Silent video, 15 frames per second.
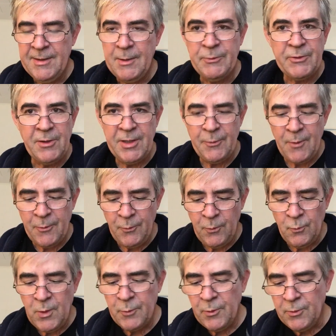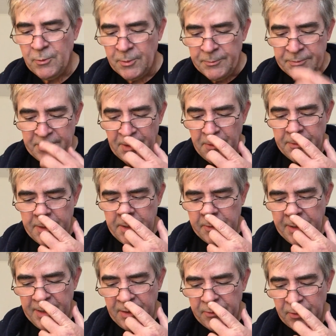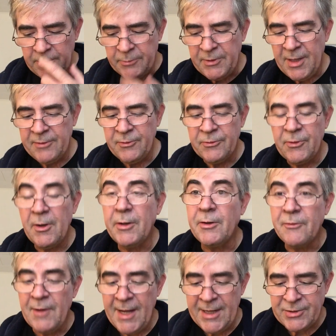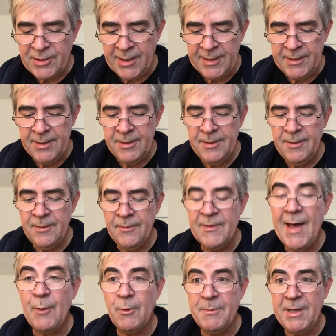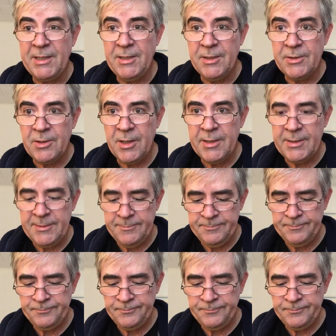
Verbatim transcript: There was only one rule don't, under any circumstances, turn on your flashlight. That would make you a target.